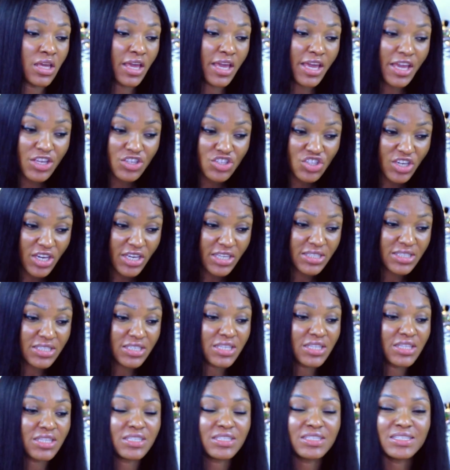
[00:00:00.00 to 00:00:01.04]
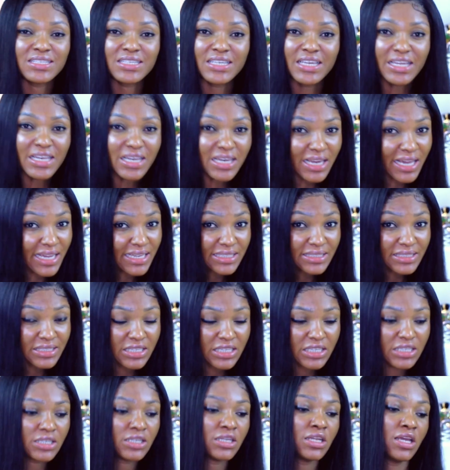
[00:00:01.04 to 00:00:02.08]
agent. It is skin
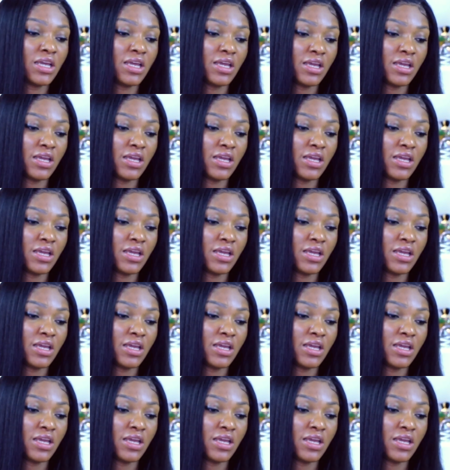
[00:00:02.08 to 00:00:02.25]
lightening.